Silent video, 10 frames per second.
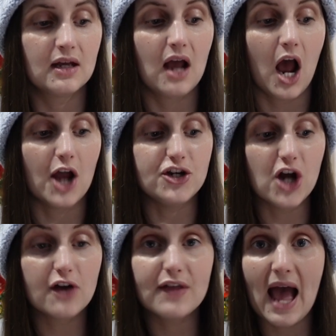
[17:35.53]

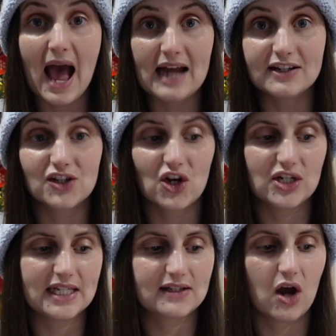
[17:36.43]
Another
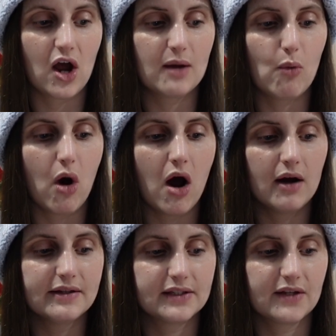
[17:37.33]
hands-on design
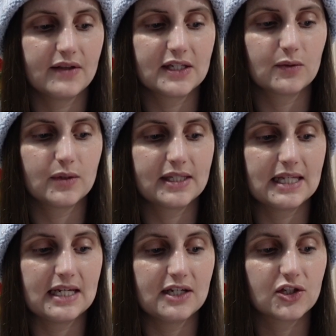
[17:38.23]
one, so this was
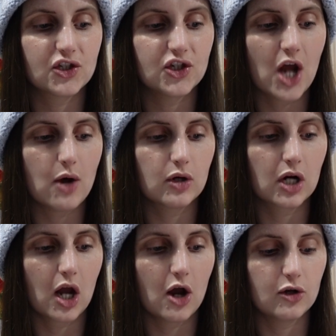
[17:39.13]
the Snow
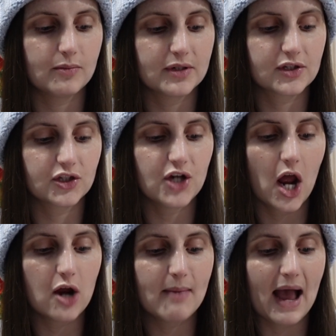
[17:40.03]
Globe
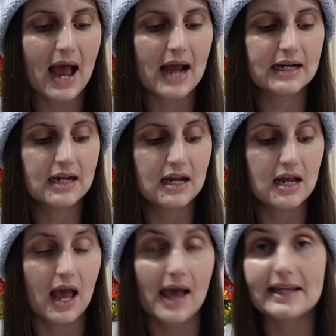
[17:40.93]
Snowman.
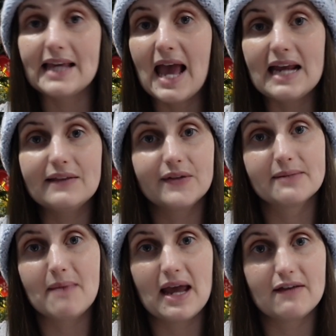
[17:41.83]
Again,
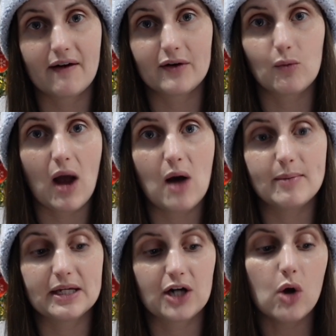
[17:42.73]
this may very well
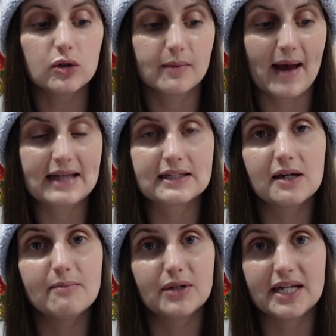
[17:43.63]
be an older
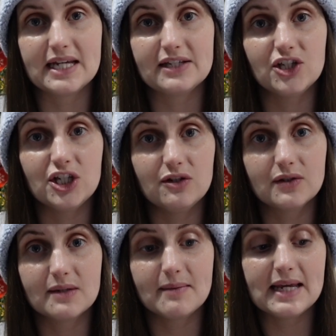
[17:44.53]
pattern, but it is new
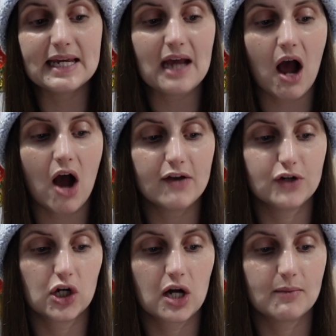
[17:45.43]
to me. I've
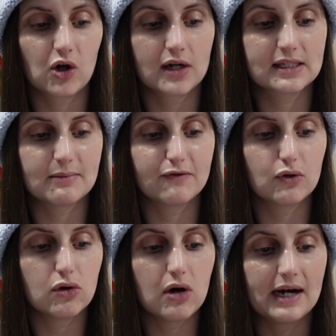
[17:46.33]
not come across it
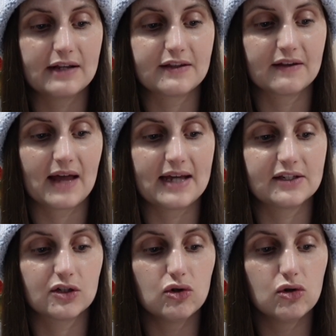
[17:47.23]
before, and I think that
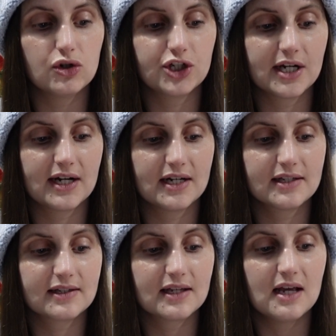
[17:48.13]
is
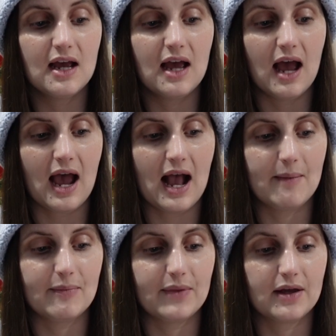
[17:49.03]
gorgeous.
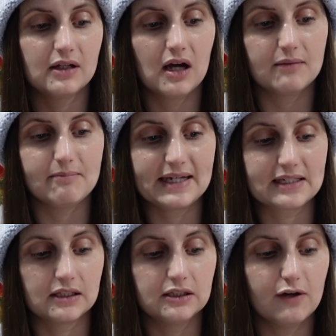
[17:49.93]

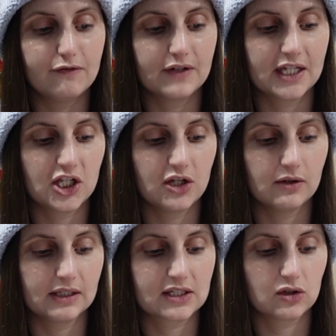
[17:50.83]
Makes a lovely,
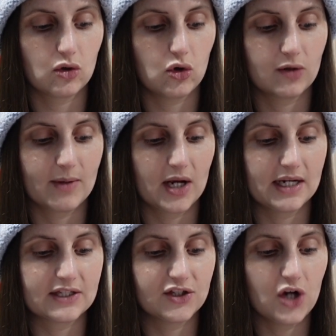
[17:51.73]
cute little ornament.
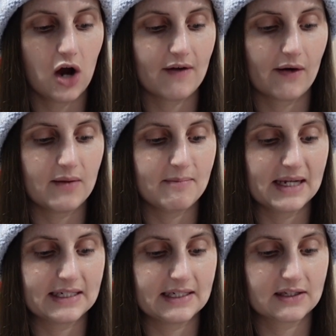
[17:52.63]
It's not a very
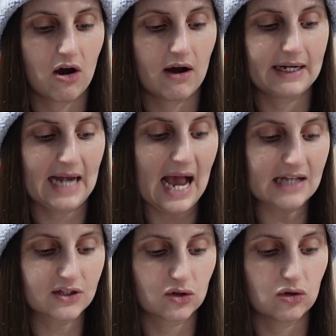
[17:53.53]
big design
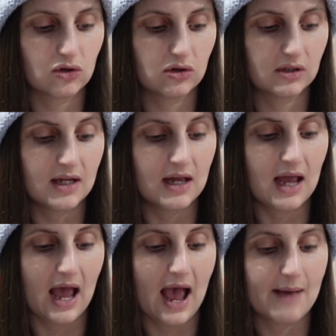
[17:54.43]
at all.
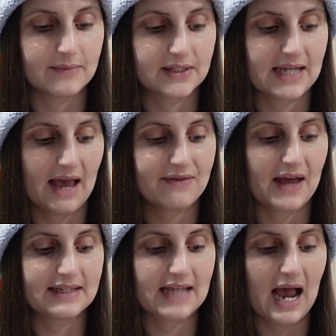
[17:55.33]
So yeah,
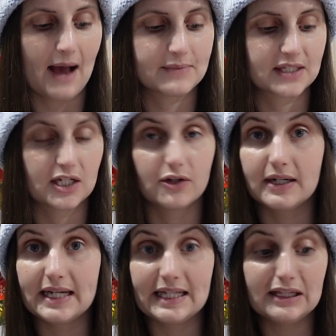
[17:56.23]
that is
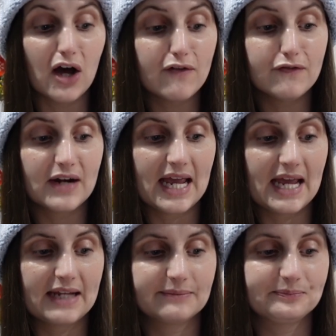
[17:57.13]
absolutely
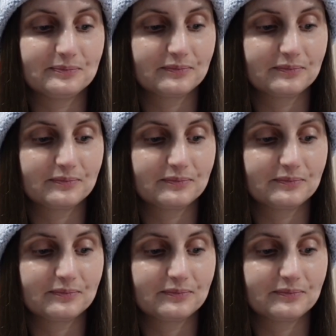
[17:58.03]
lovely.